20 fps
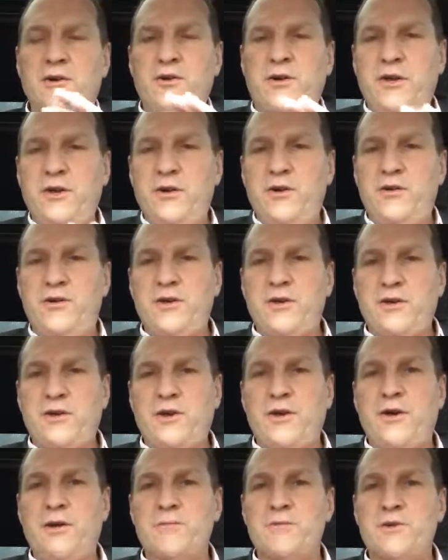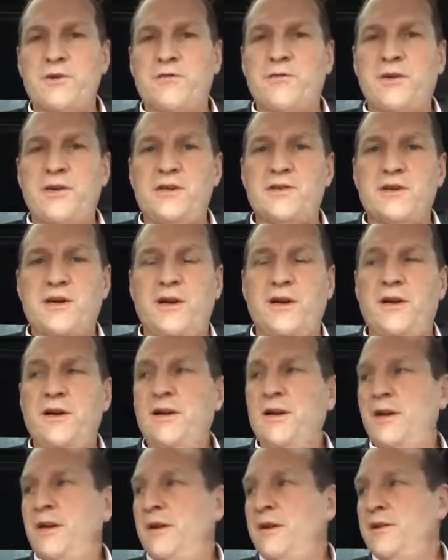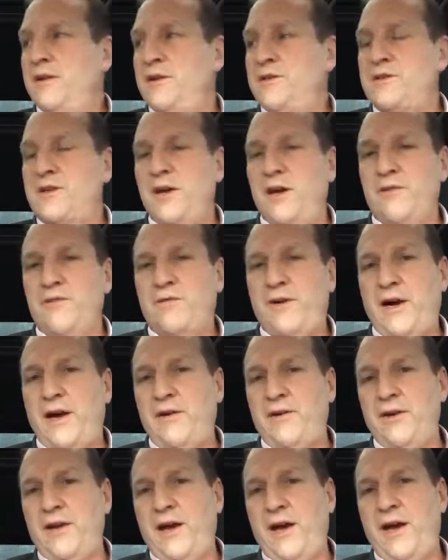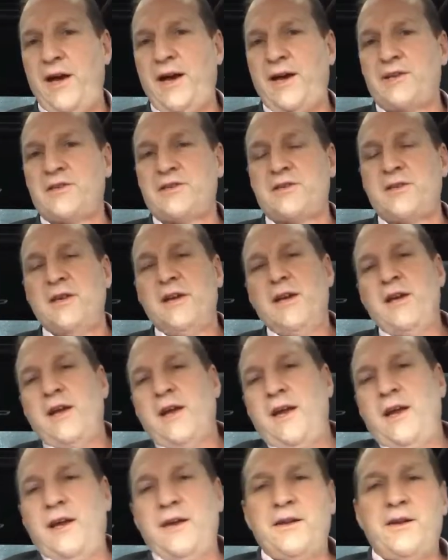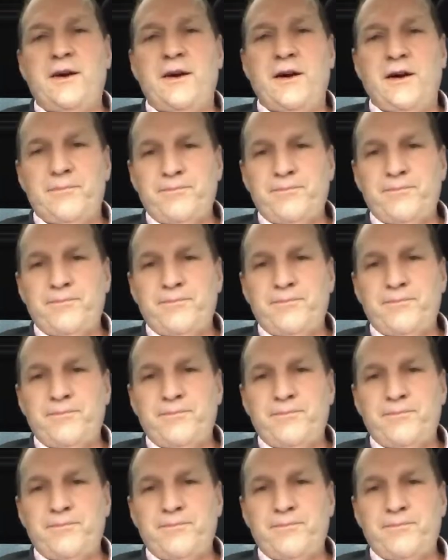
killed in terms of these gun violent acts. And